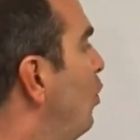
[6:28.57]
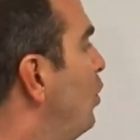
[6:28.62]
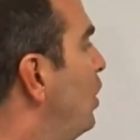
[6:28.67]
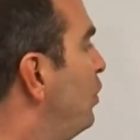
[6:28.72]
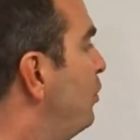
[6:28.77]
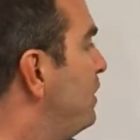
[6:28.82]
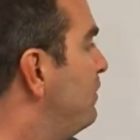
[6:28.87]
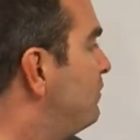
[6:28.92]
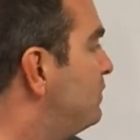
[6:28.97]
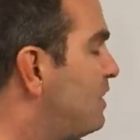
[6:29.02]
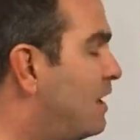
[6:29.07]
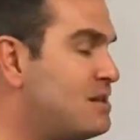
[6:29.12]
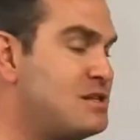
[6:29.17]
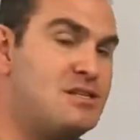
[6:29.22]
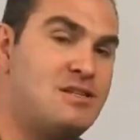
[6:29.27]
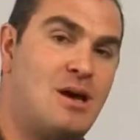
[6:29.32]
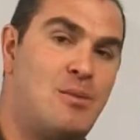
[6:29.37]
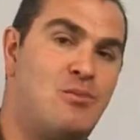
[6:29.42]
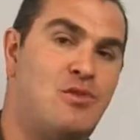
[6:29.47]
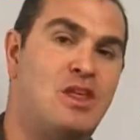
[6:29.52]
When we've done
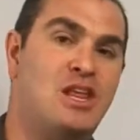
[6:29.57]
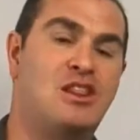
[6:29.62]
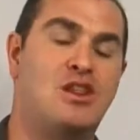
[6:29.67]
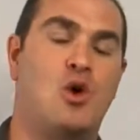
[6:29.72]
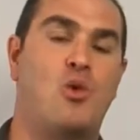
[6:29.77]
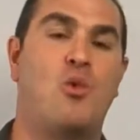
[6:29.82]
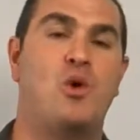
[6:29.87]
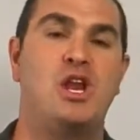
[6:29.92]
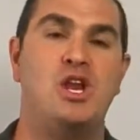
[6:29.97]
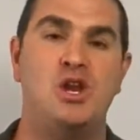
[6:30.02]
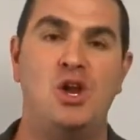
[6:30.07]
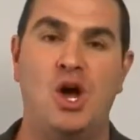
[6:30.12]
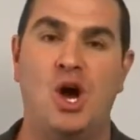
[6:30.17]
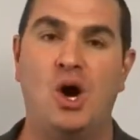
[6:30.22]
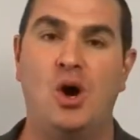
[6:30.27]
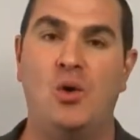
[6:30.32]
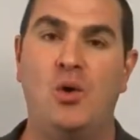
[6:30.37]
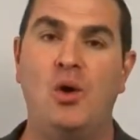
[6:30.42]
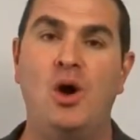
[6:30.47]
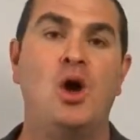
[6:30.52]
something that we
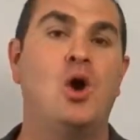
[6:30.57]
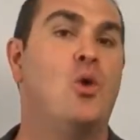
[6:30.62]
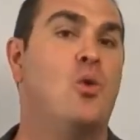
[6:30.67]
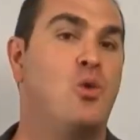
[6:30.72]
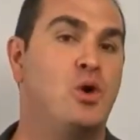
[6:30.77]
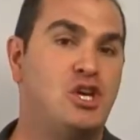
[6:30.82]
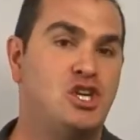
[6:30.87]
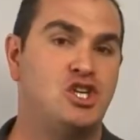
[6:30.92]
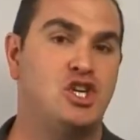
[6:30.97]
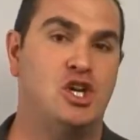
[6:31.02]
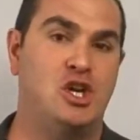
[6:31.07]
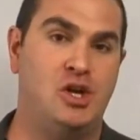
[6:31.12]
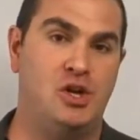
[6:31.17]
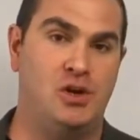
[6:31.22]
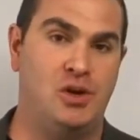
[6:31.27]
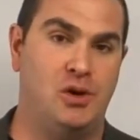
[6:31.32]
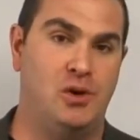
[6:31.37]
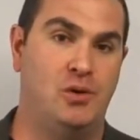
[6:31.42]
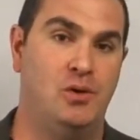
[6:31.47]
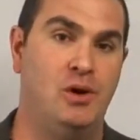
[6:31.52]
know we shouldn't
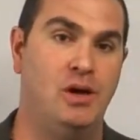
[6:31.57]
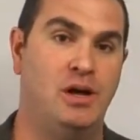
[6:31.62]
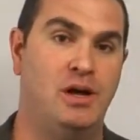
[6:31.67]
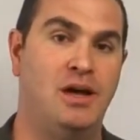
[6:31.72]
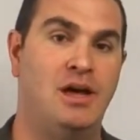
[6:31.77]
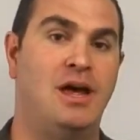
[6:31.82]
do,